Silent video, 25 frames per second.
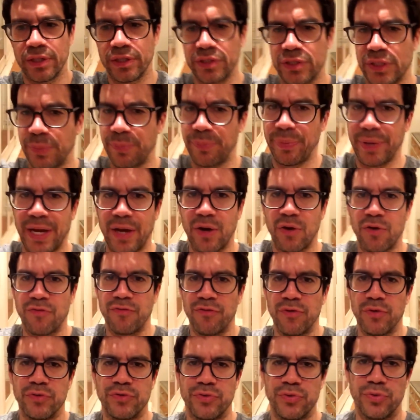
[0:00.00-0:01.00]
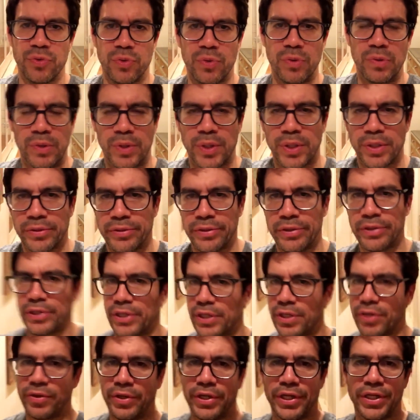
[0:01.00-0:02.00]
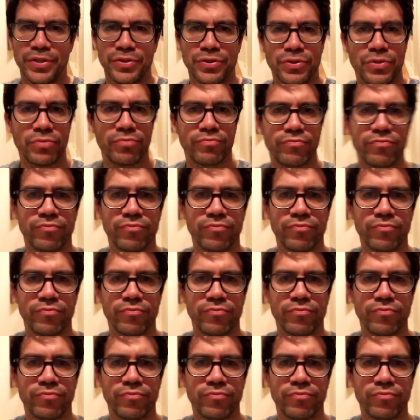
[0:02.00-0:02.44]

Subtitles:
It's a powerful tool, and here it is.